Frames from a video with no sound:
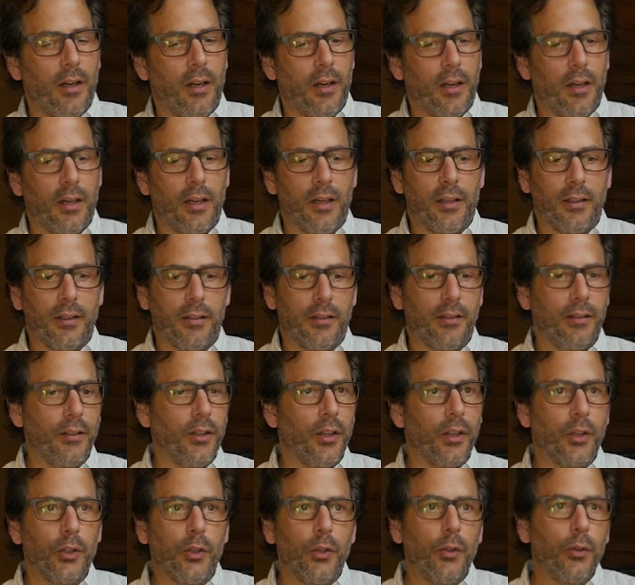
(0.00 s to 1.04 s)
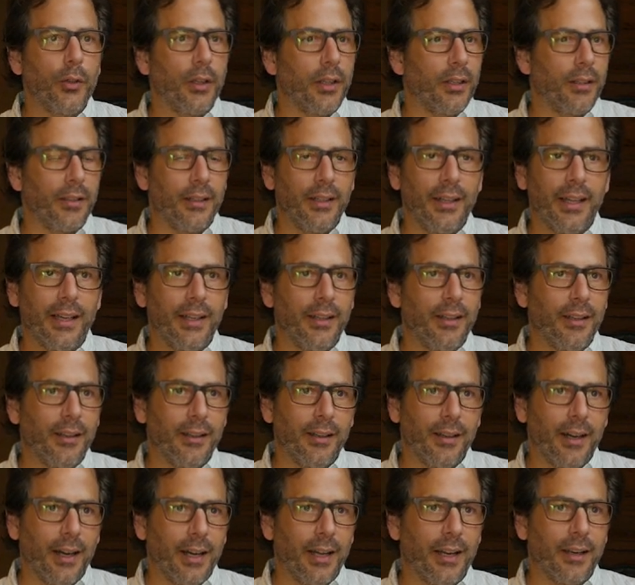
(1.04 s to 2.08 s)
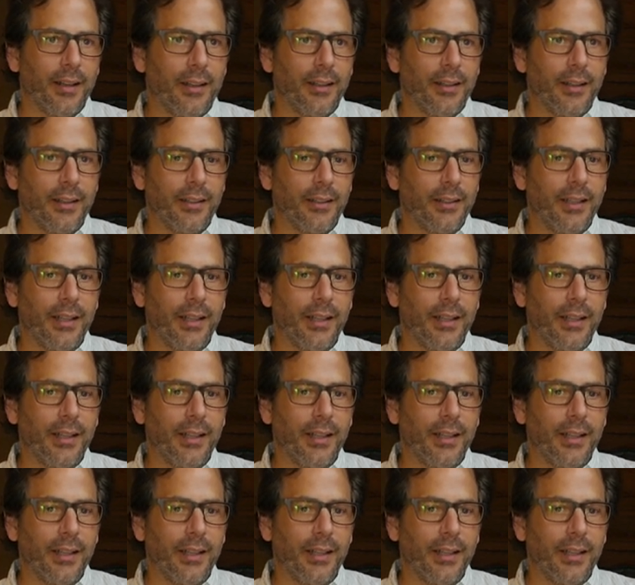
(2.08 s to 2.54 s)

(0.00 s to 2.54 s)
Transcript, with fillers: Uh, you know, you can get on a,